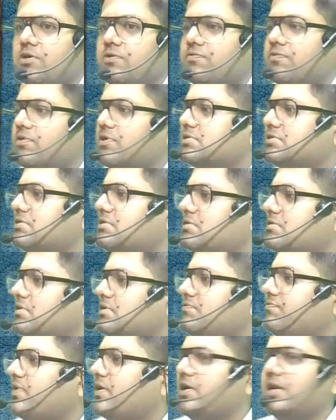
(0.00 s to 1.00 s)
For
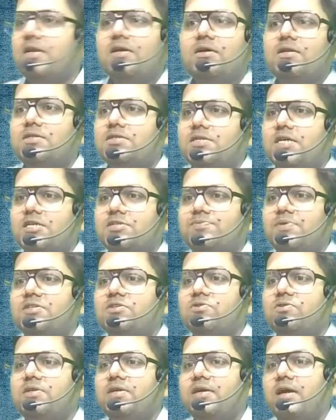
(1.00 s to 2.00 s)
certain foreign currency expense,
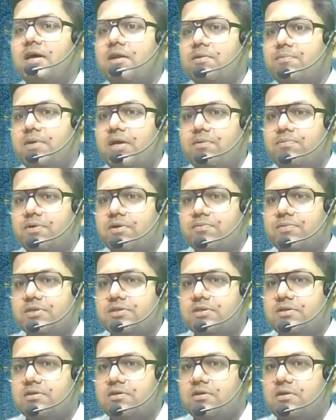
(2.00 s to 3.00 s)
you need RBI
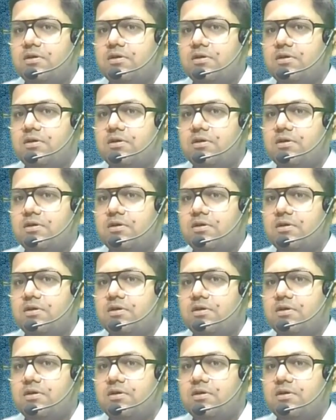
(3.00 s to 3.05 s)
permission.